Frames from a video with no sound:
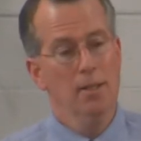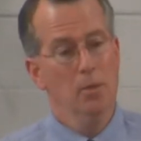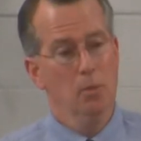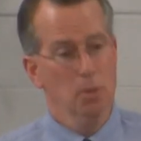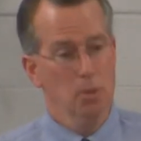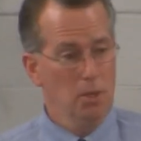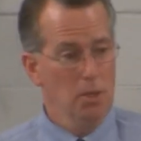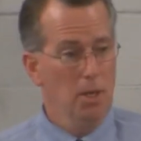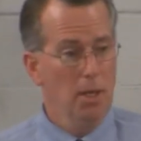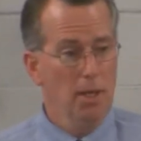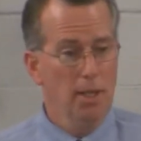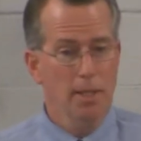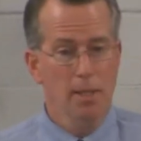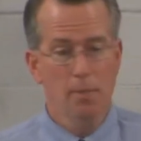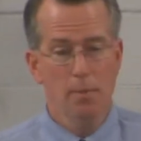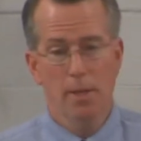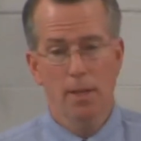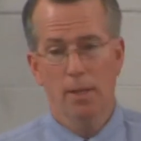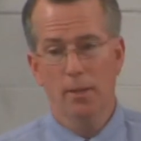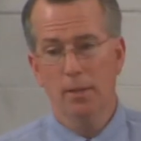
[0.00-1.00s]
We're just talking
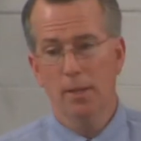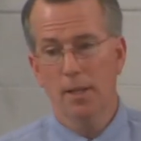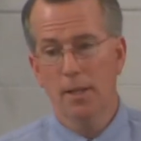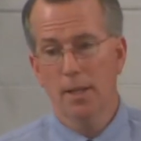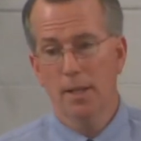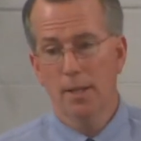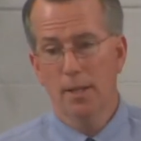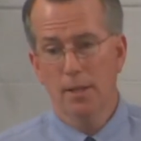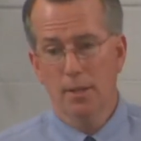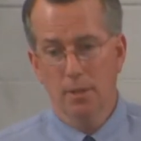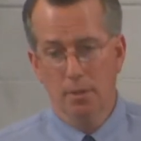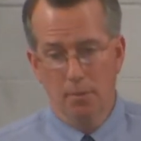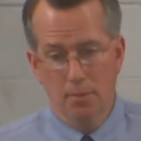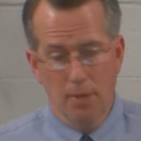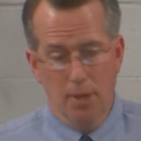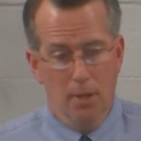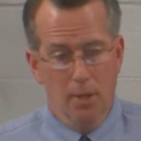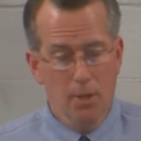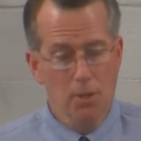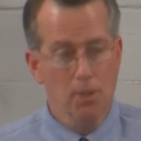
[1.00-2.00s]
about the
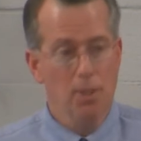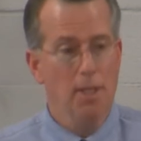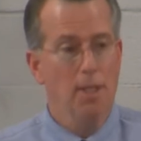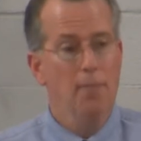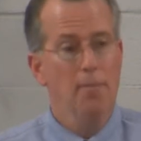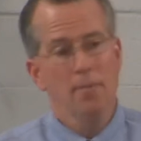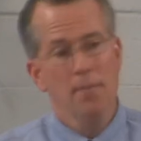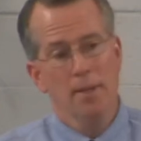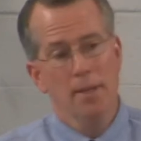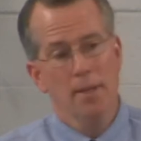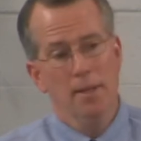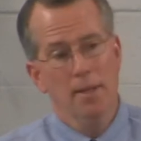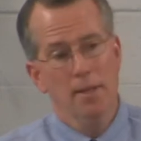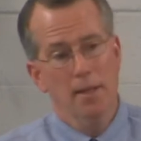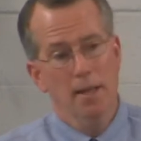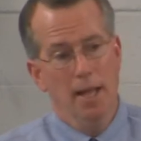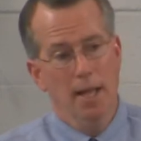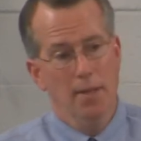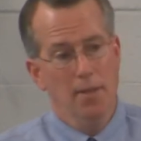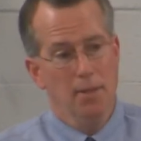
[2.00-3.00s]
Pharisee
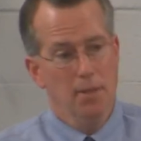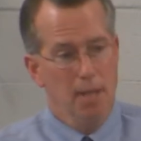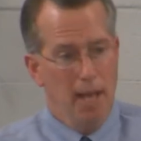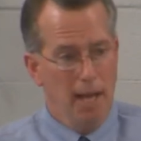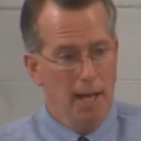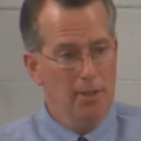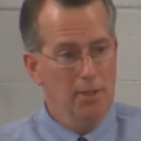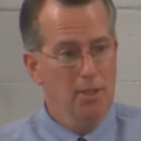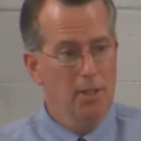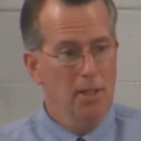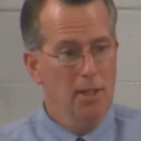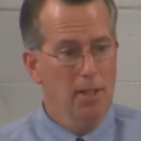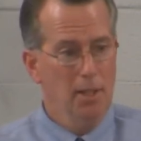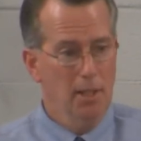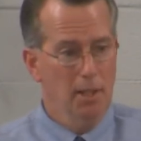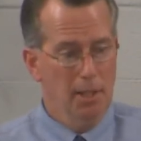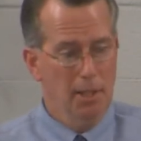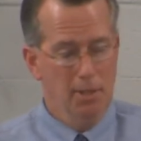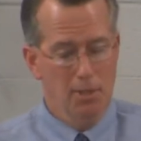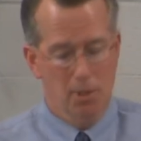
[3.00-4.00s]
and the tax
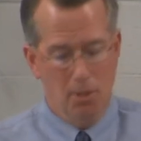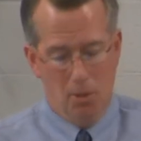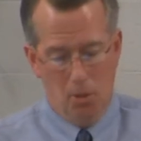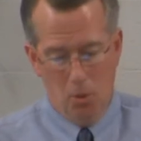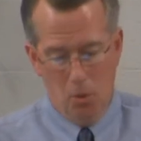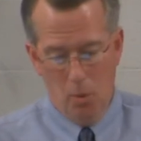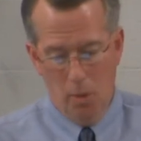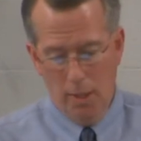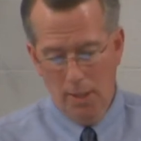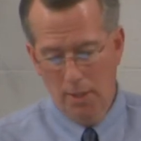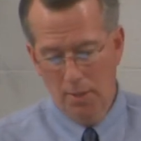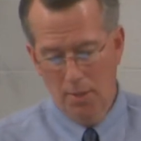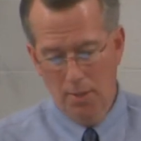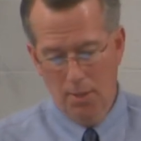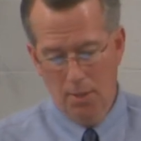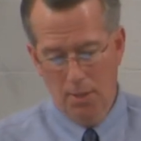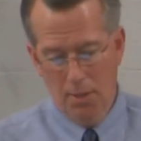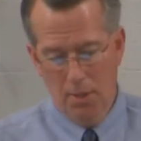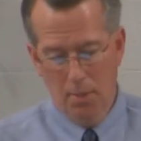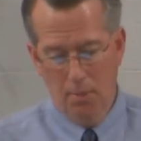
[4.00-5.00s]
collector who went into
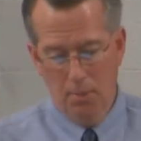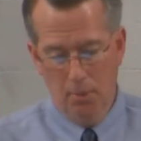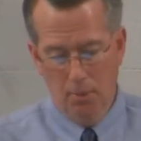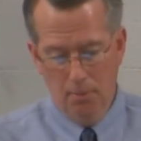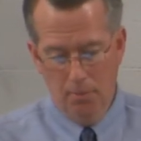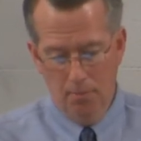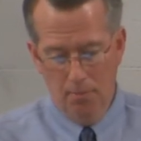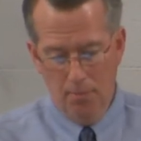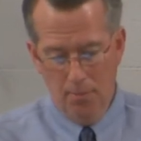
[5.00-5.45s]
the temple